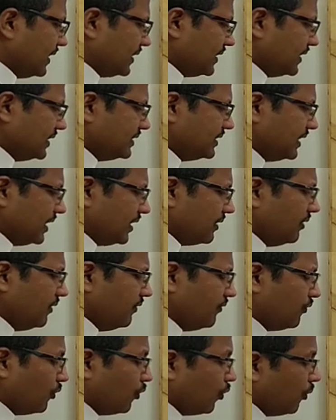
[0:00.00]
that the general
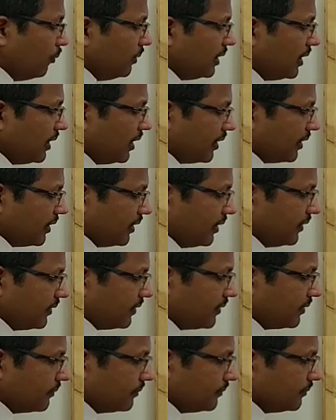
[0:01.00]
formula
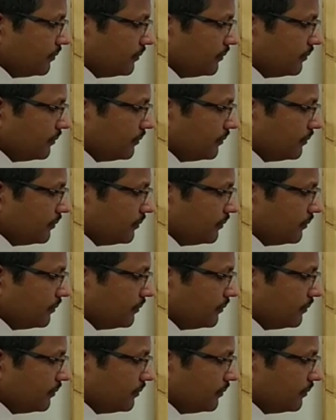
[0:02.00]
is